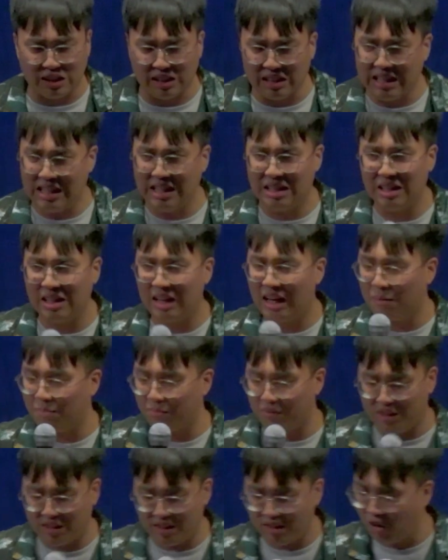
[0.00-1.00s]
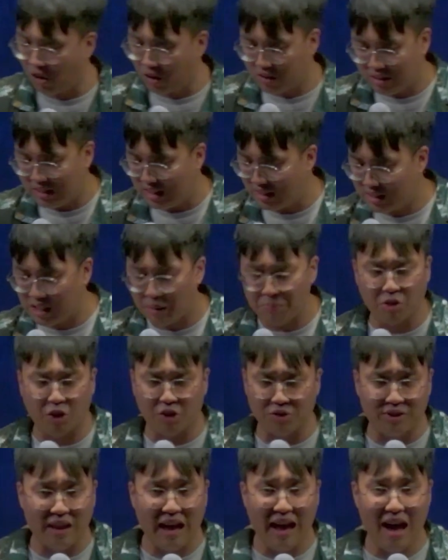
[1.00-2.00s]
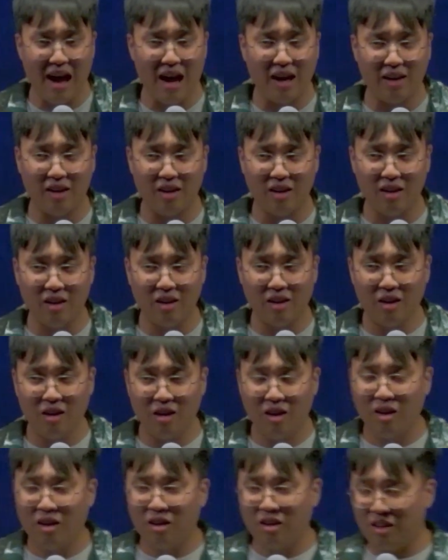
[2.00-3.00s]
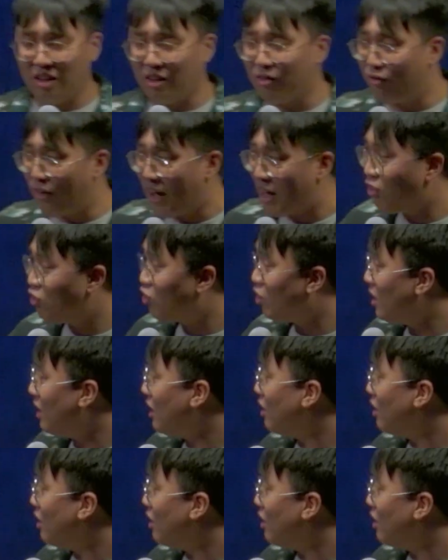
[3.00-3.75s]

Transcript: leader, I'm not this, I'm not that. Eventually,